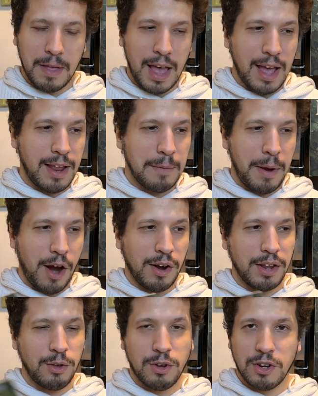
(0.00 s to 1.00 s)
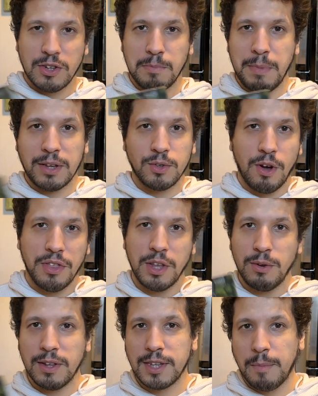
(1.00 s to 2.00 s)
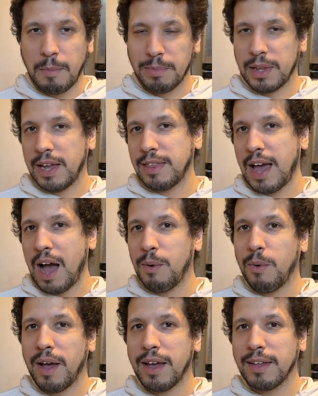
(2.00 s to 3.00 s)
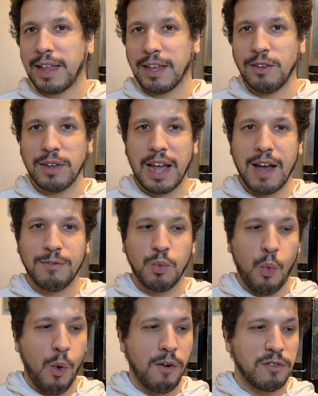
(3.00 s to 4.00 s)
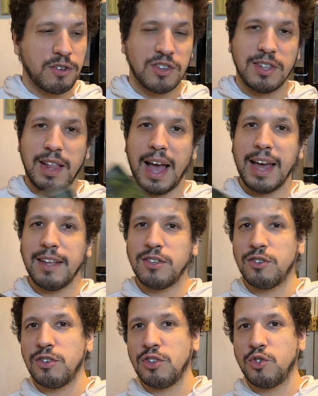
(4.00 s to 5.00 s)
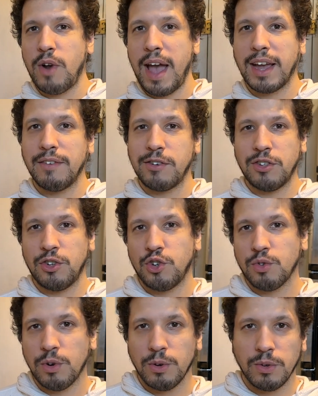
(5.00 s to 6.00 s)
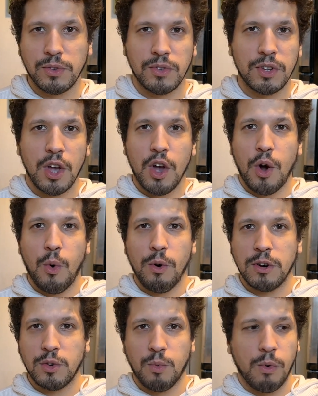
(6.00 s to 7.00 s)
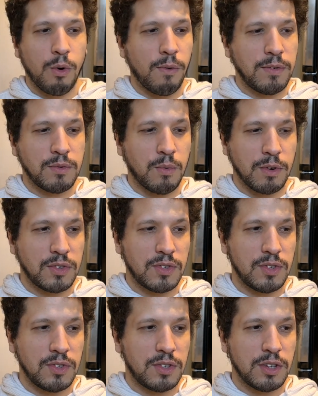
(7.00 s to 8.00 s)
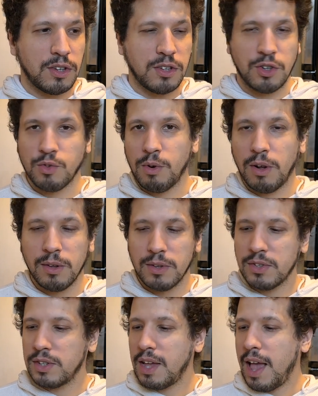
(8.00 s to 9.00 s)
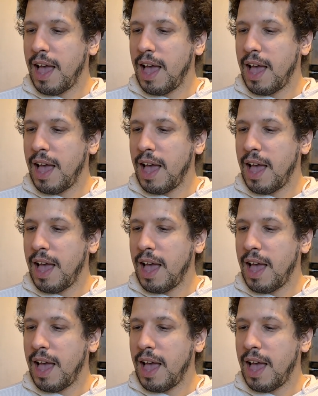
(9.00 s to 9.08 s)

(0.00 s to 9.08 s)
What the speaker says: and apparently you could just mix all the units up and play that way. Like you could have dwarves versus knights, or the dragon versus the trolls, or dwarves versus the trolls.